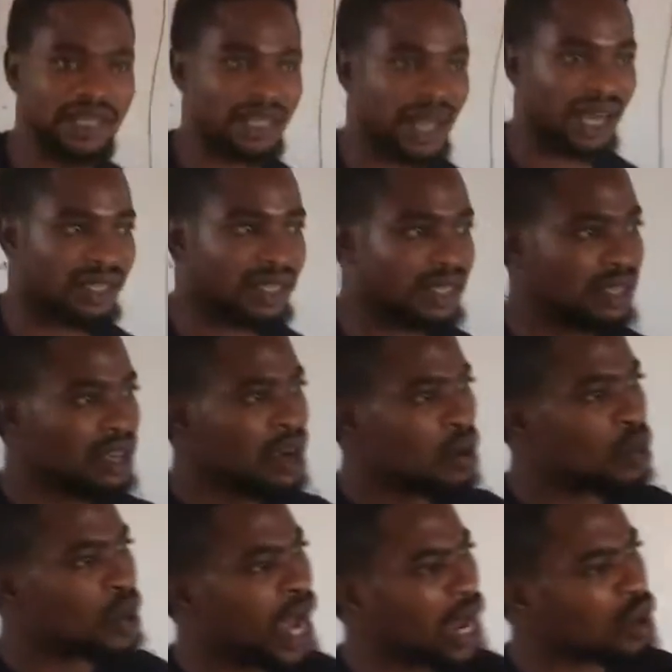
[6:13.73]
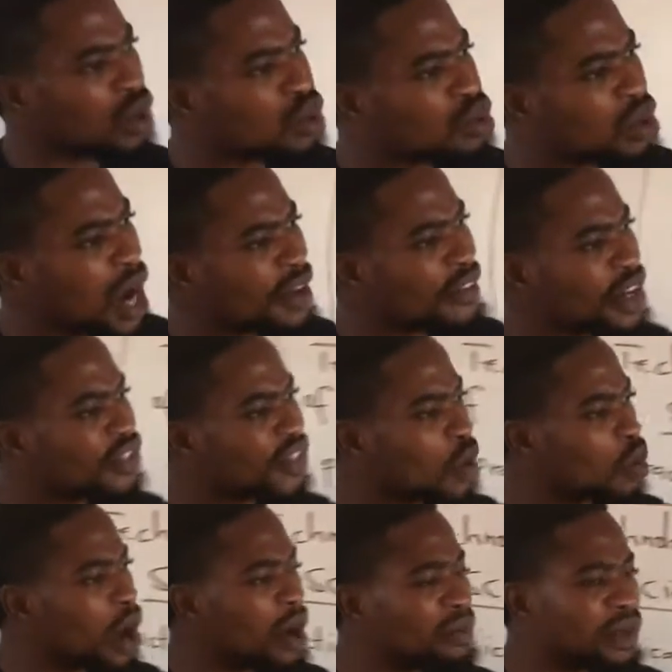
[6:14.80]
is that we cannot travel
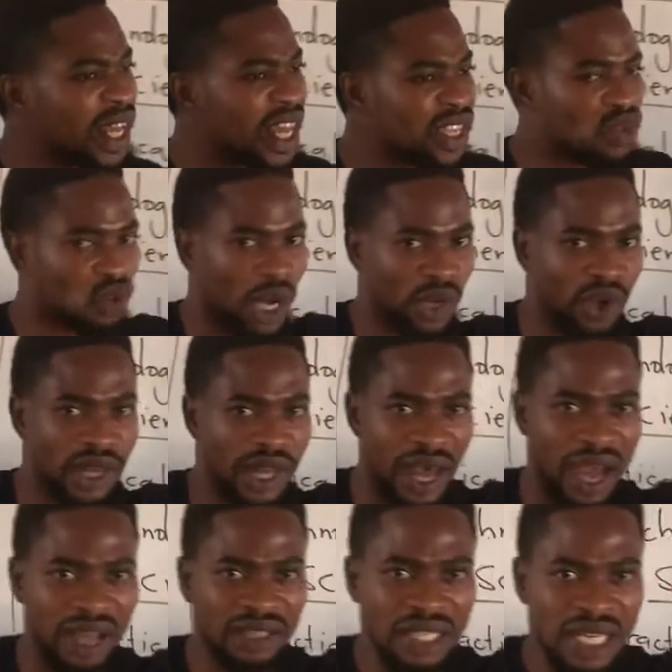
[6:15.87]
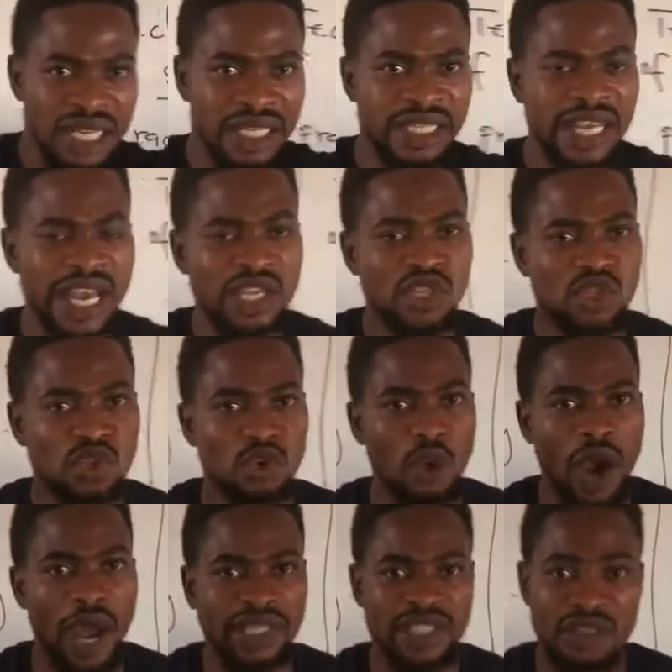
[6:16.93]
from one place to another just to
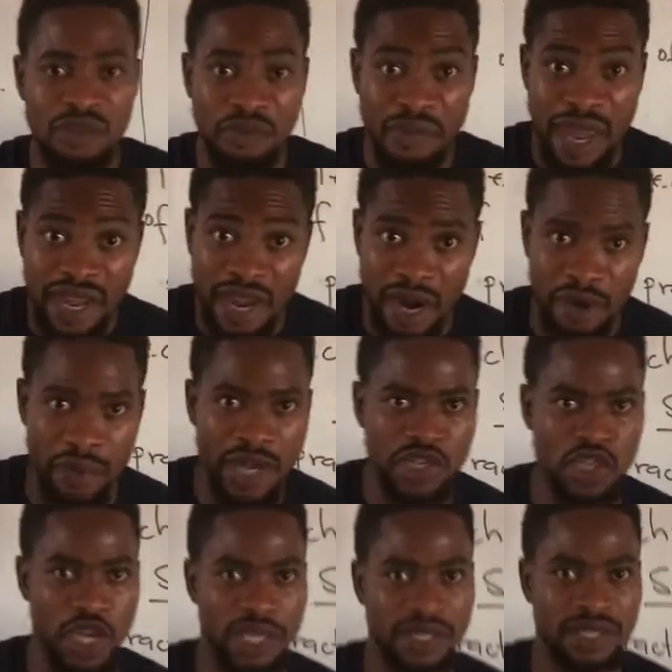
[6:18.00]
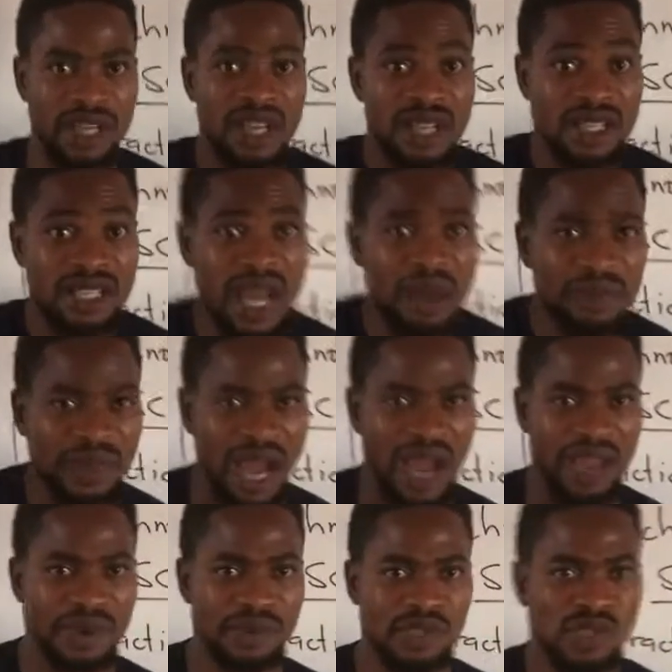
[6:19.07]
what? Make a research.
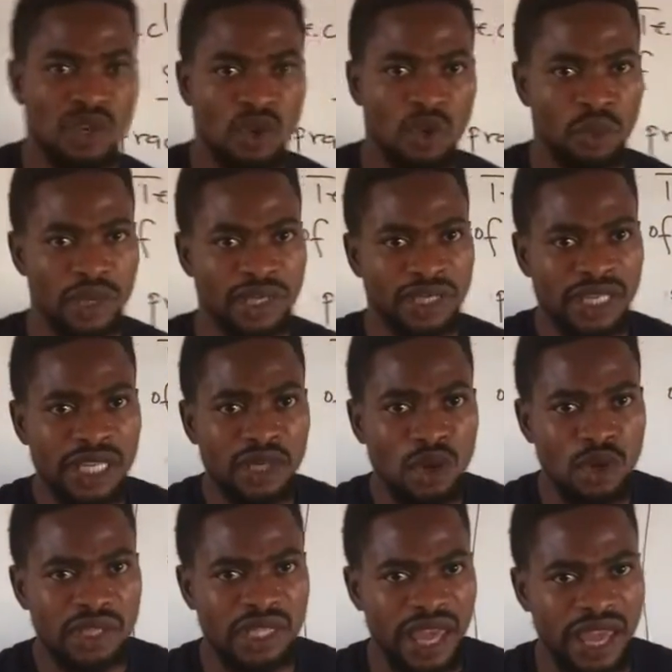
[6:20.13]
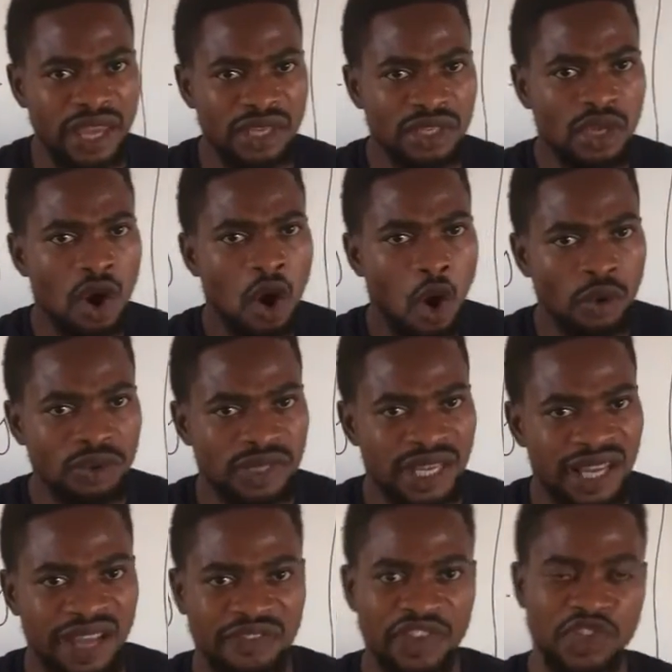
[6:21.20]
Sometimes we see those things on
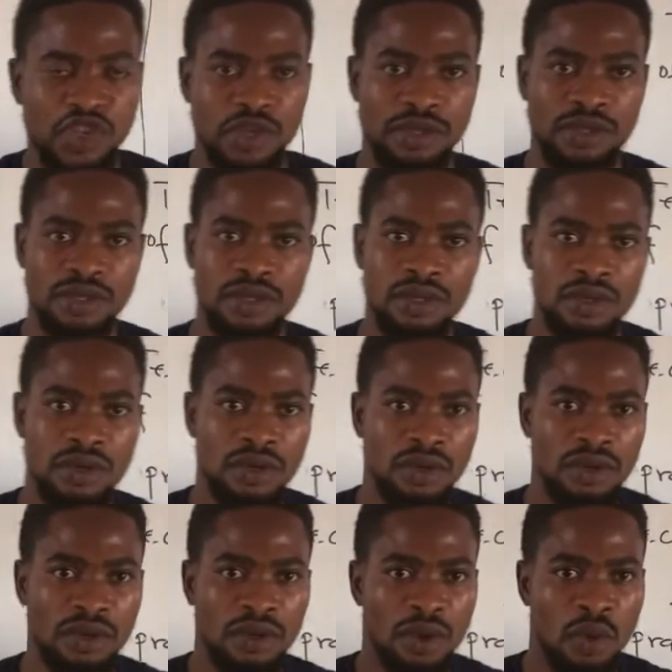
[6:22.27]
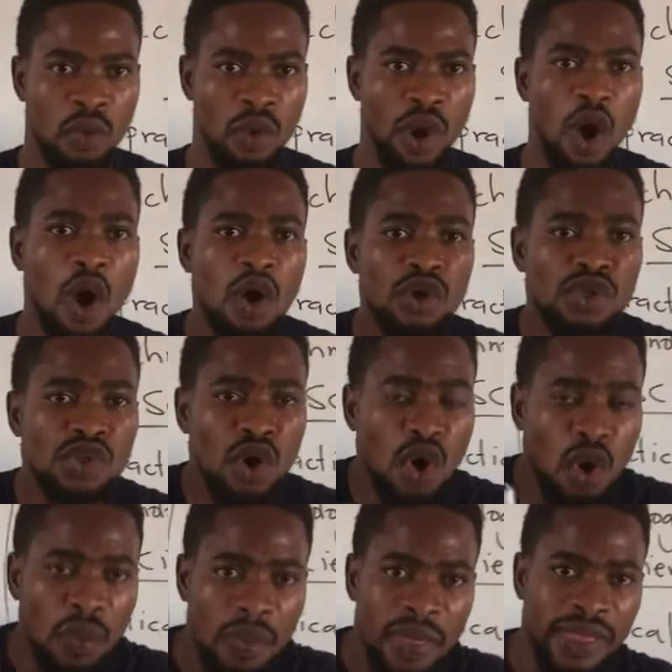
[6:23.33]
television. They
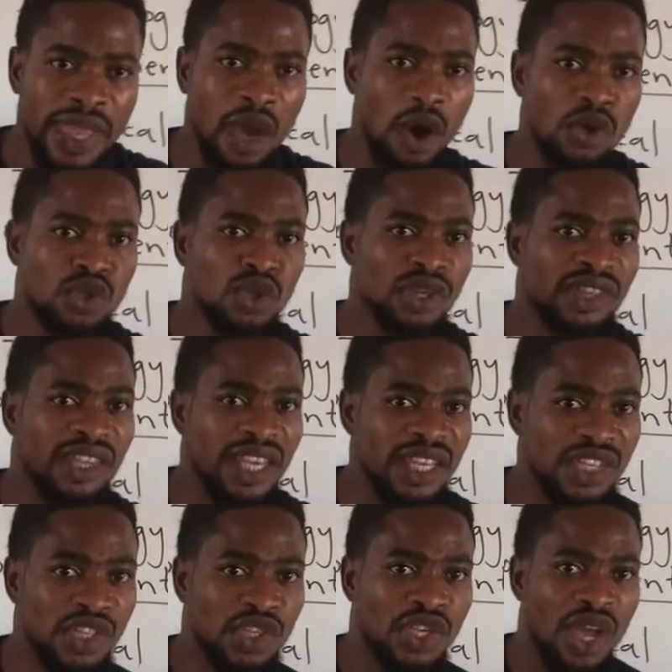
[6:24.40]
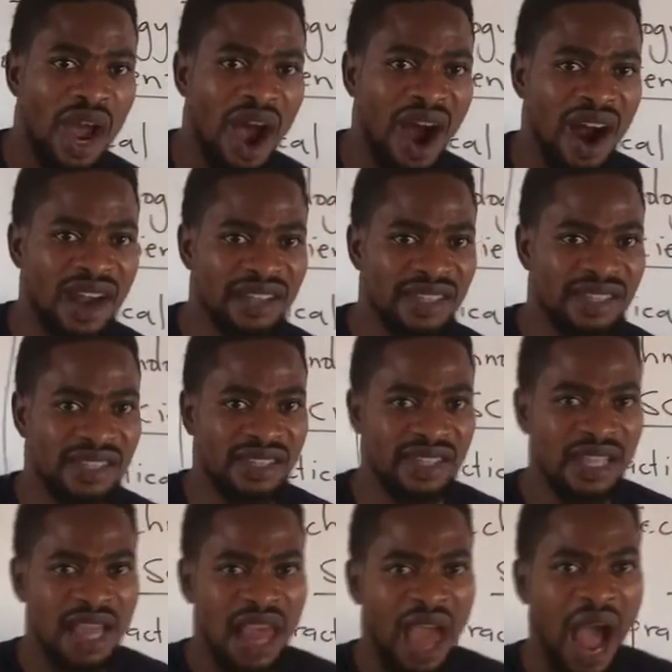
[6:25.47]
also teach
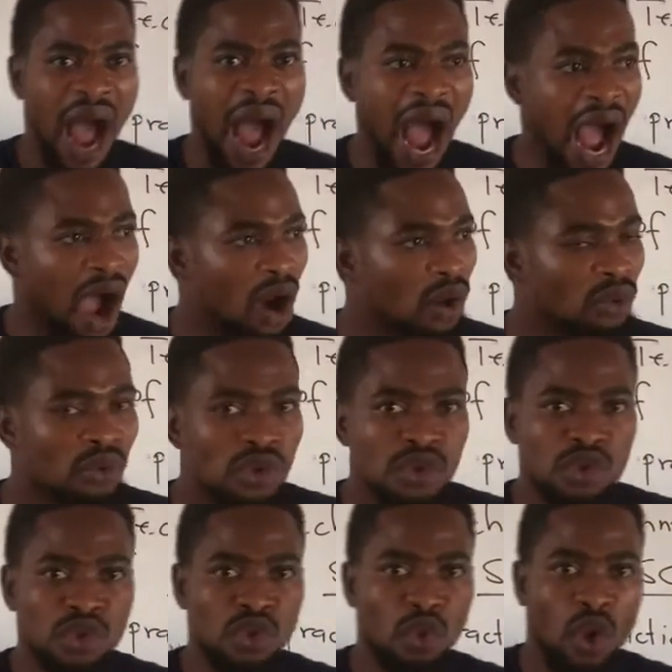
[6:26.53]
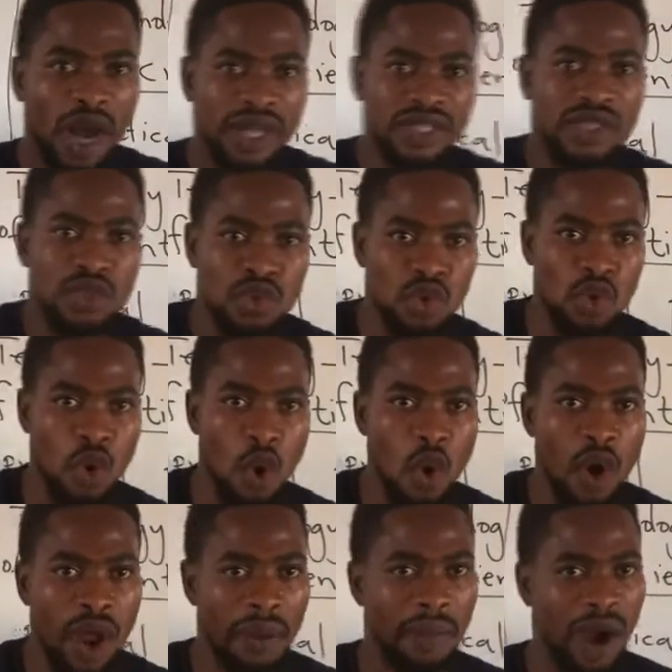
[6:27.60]
us how to to
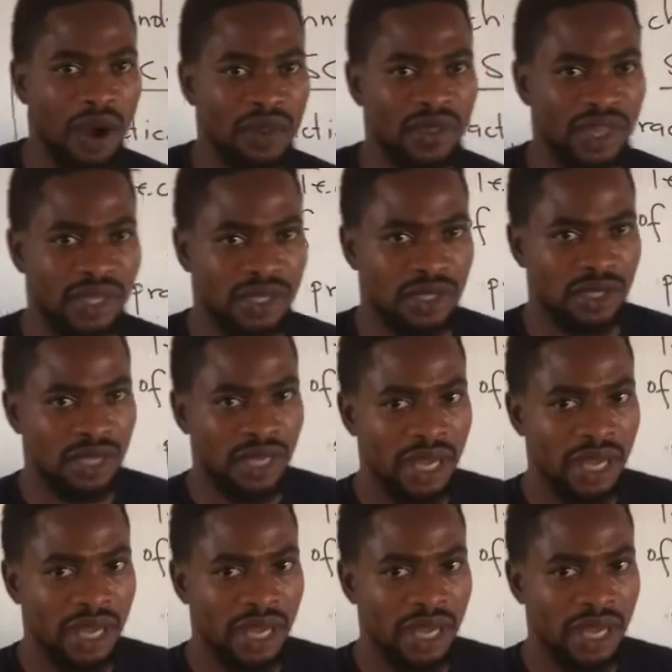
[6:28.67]
go about it.